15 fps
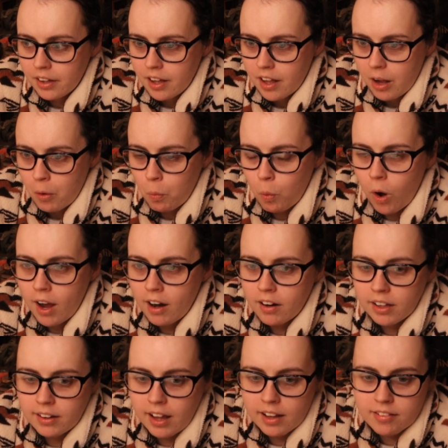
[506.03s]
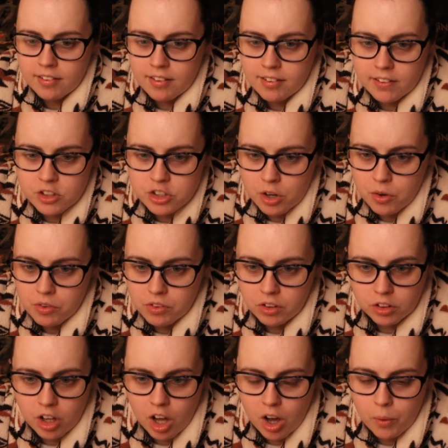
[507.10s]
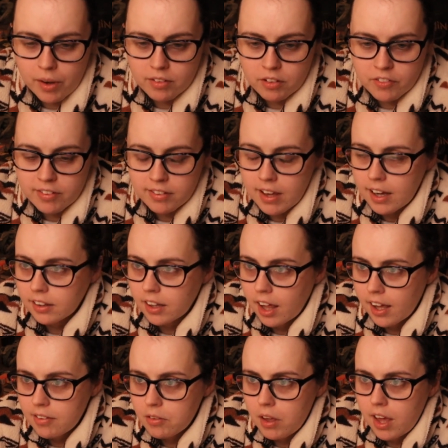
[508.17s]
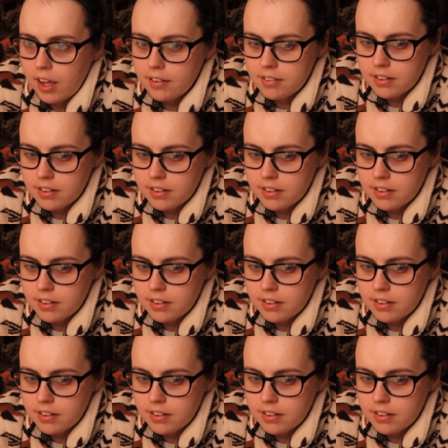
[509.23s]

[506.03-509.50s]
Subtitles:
Where I'd like to see the show still go is, obviously, I'd like it to